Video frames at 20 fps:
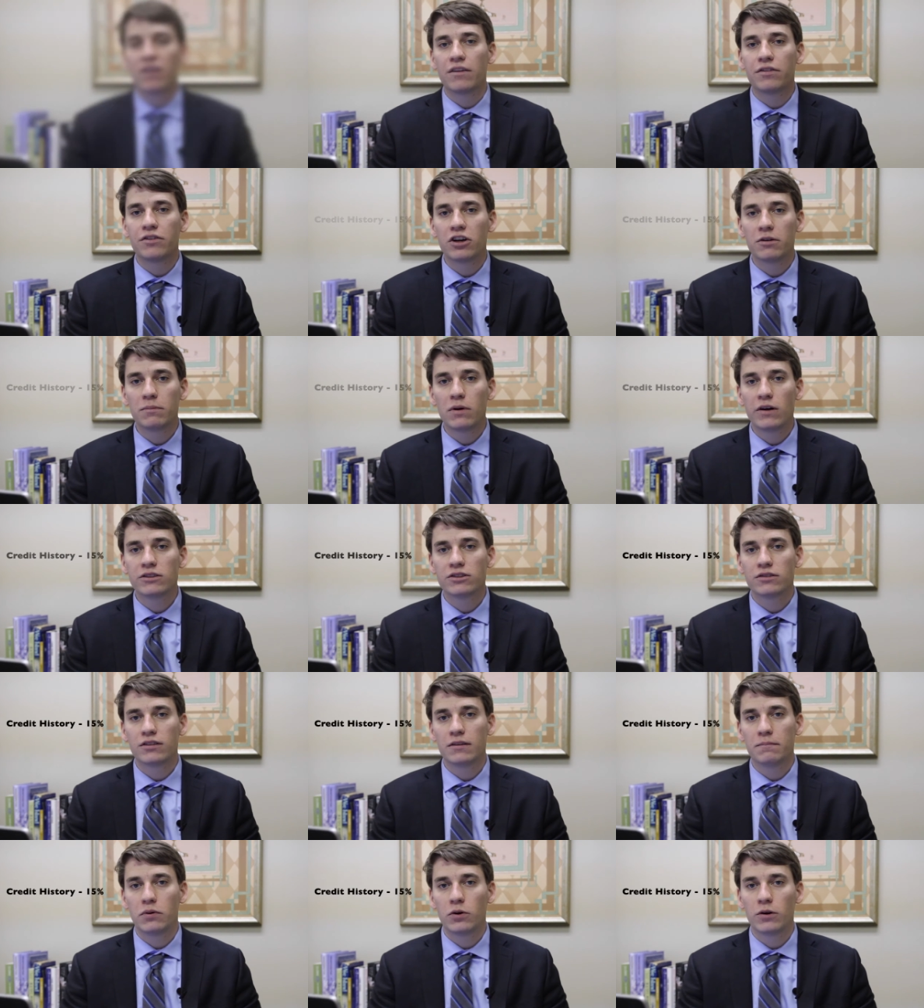The third
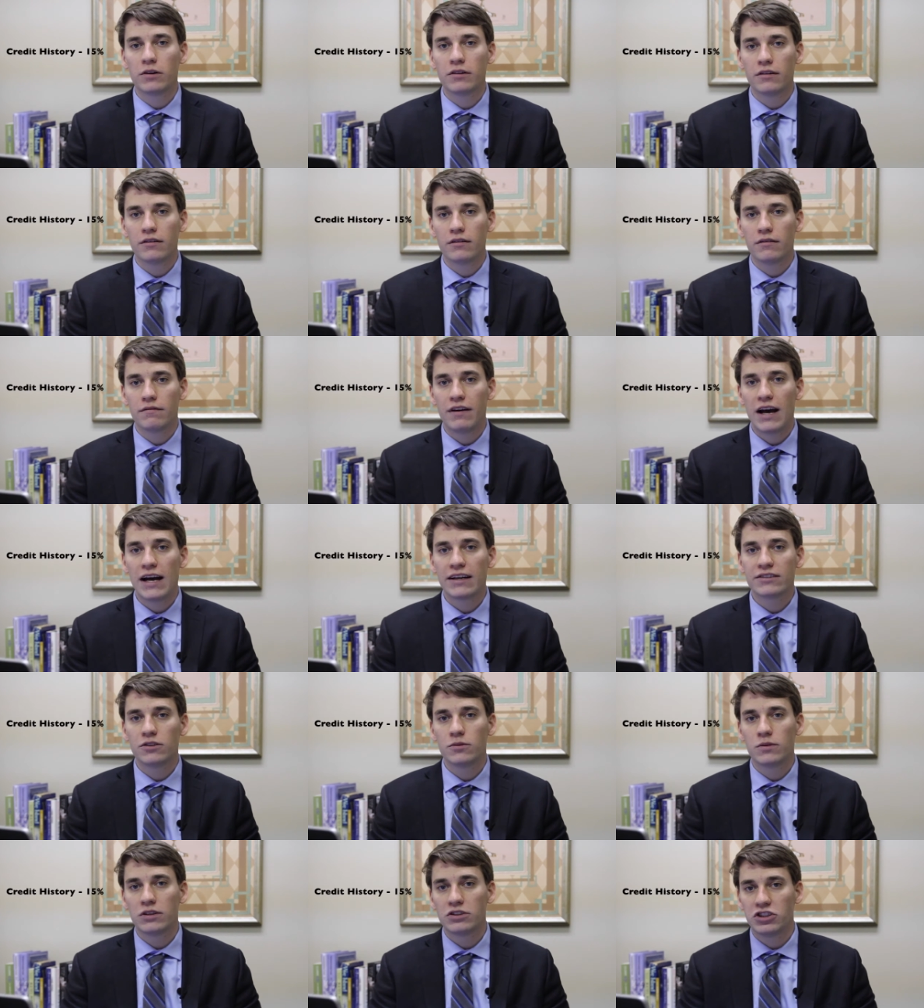most important
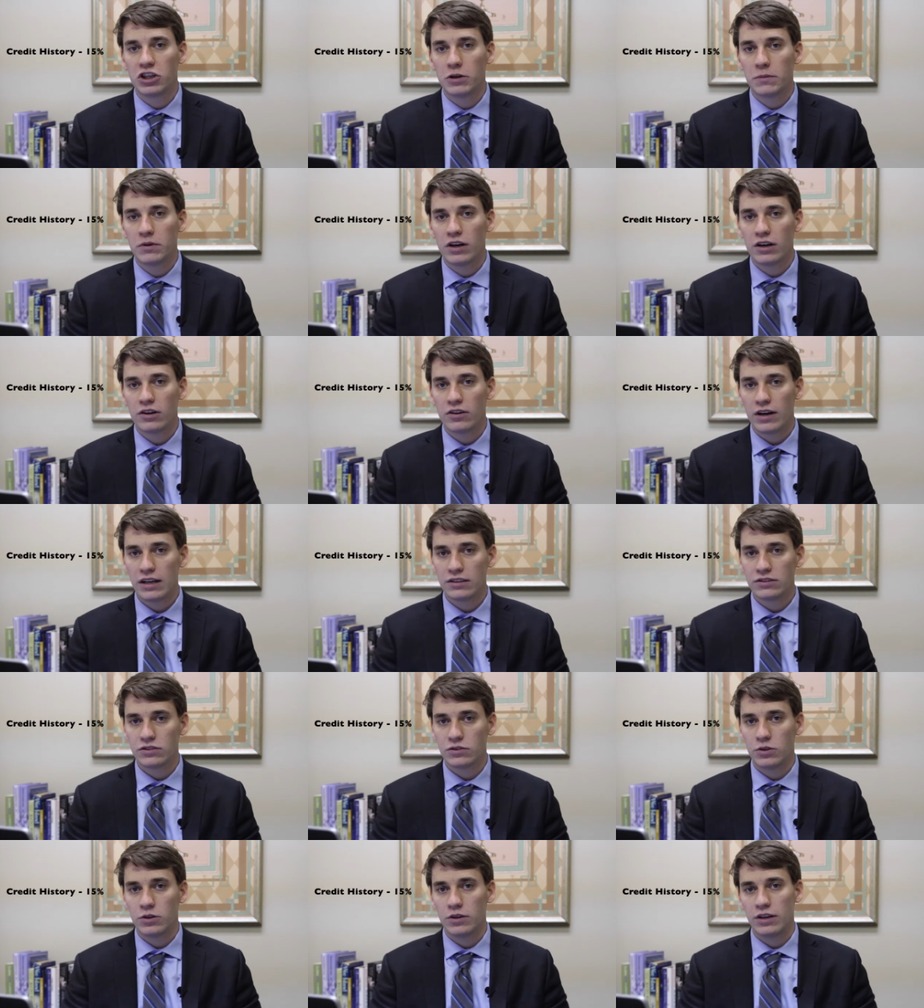factor when determining our
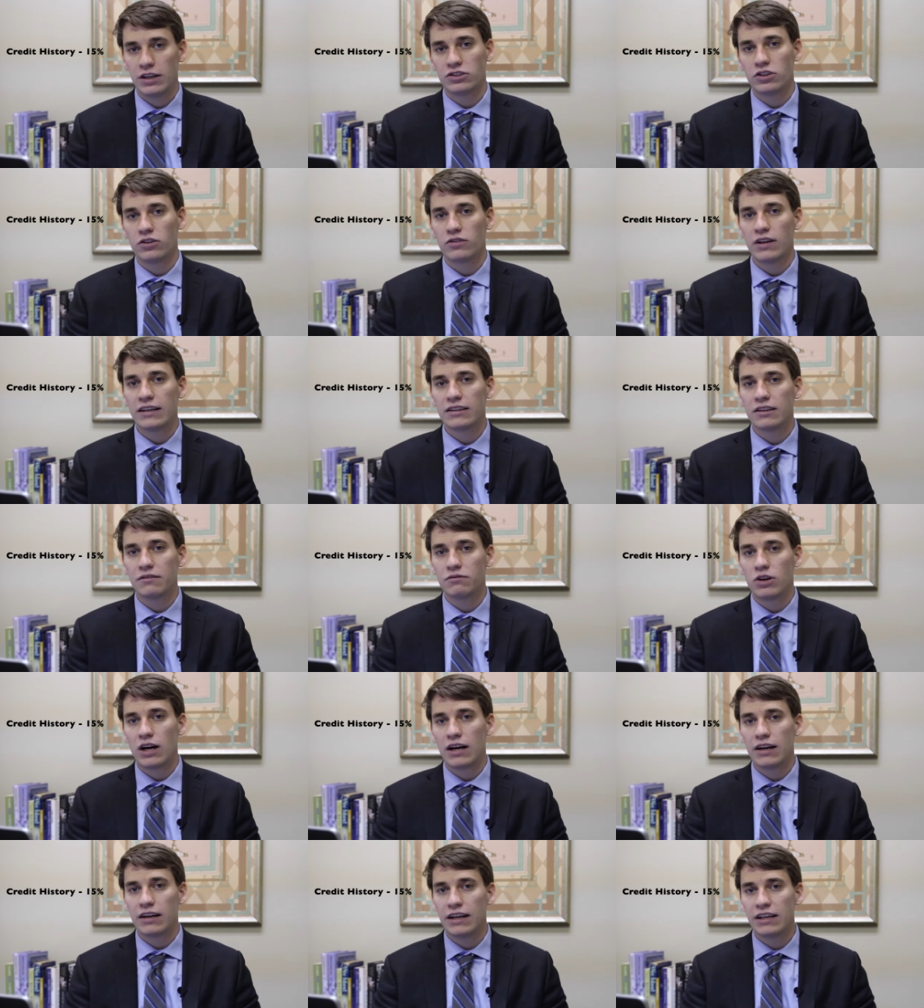credit score is our length
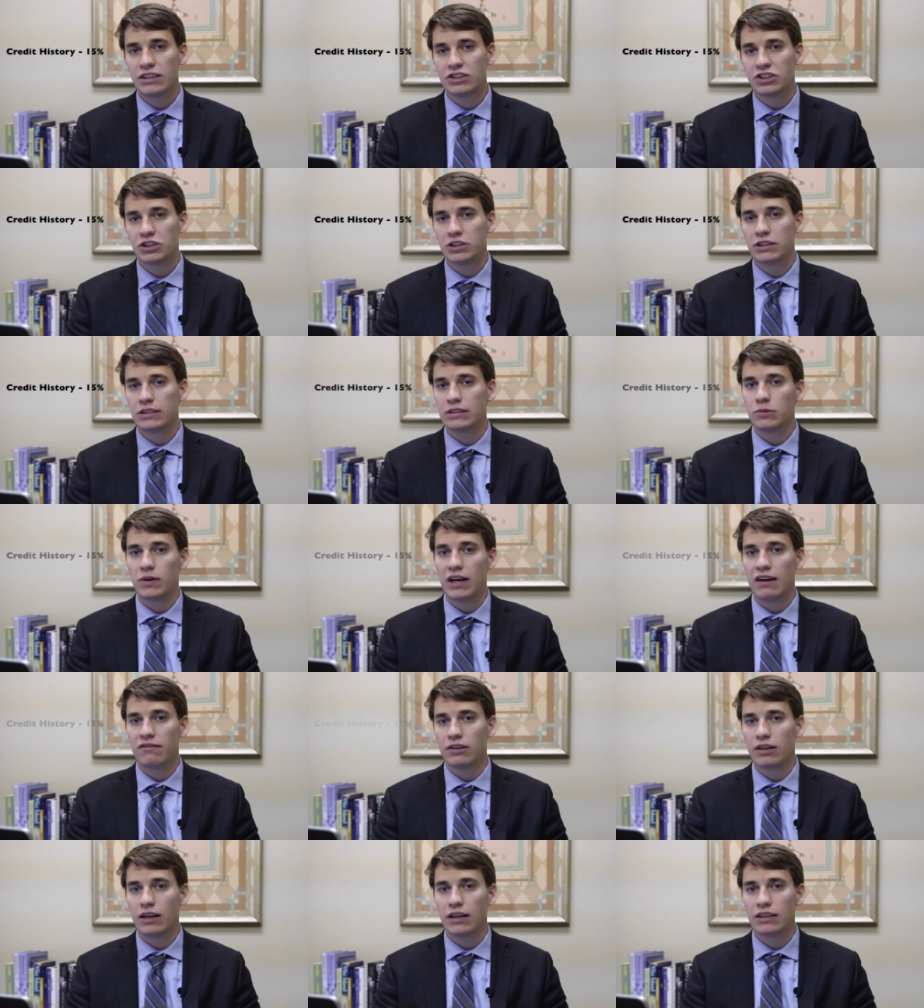of credit history. Do we
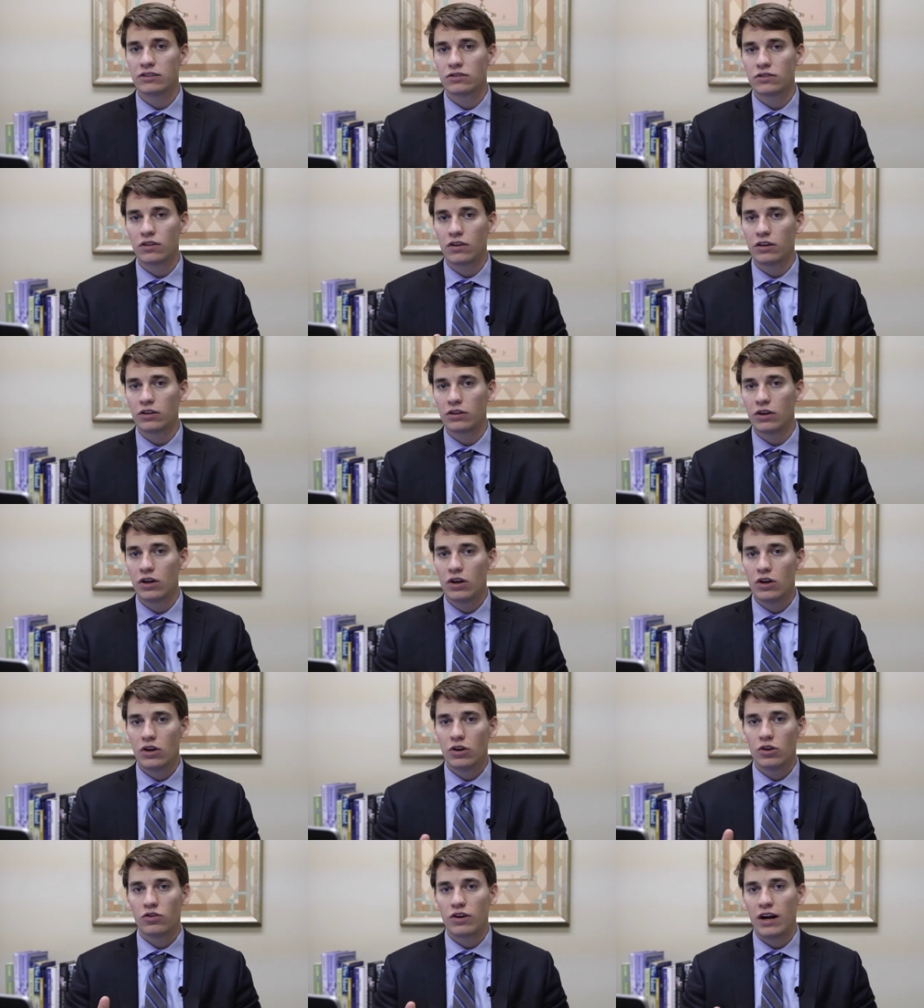have a nice long
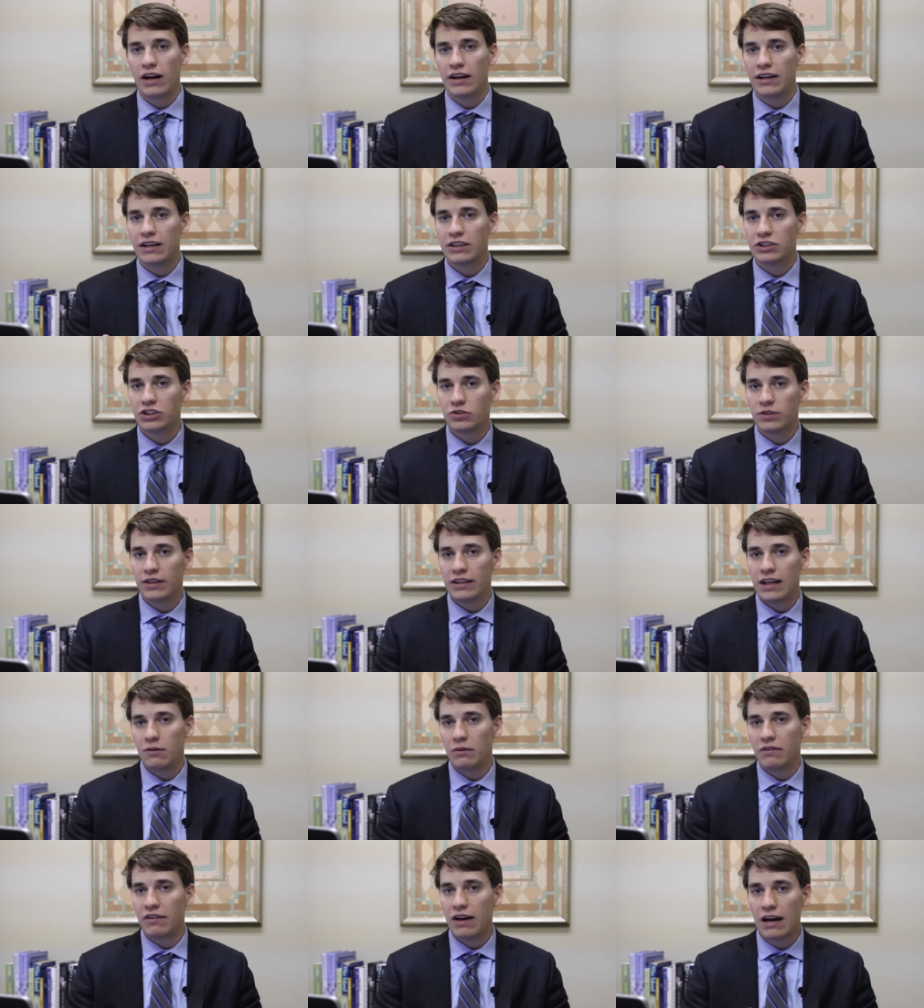credit history
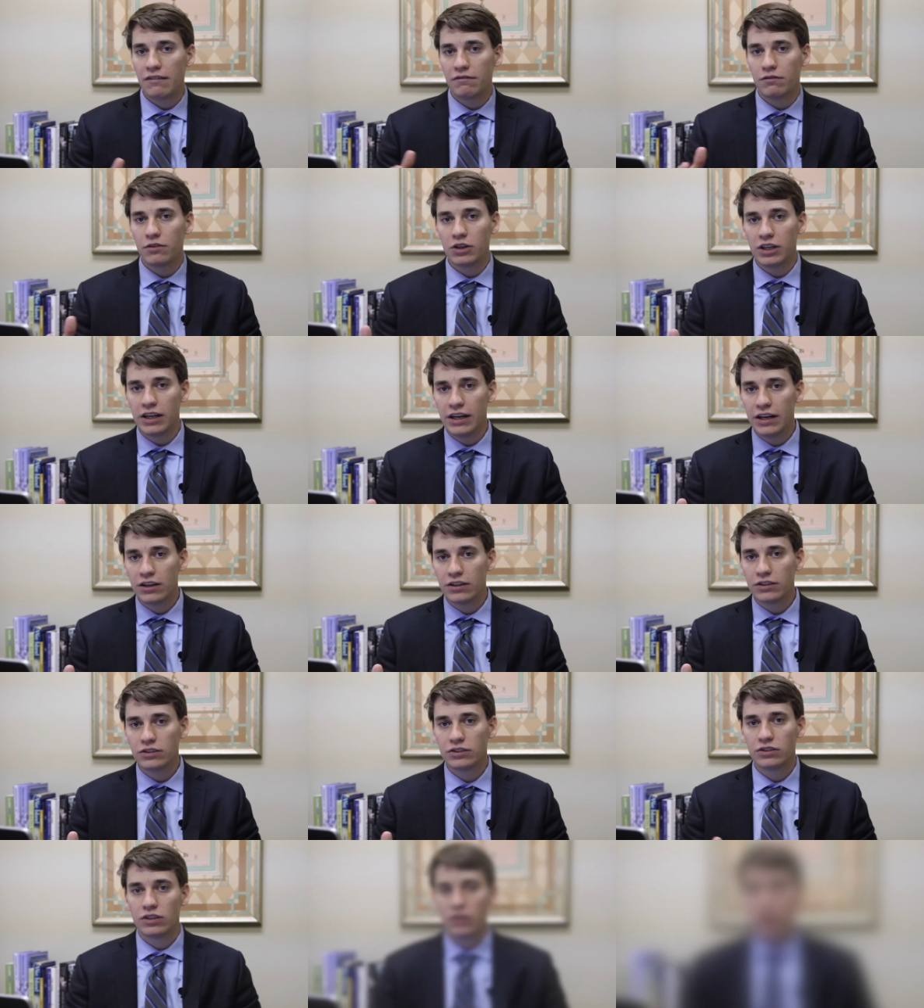that we've had for
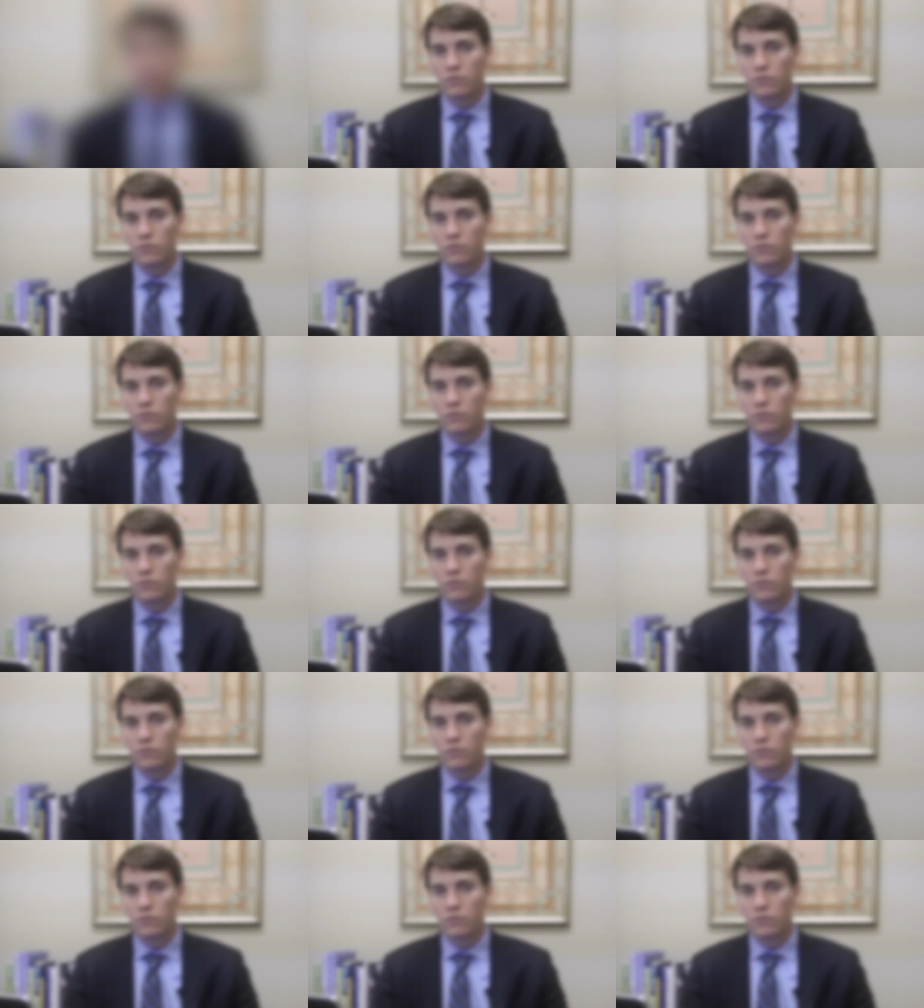years?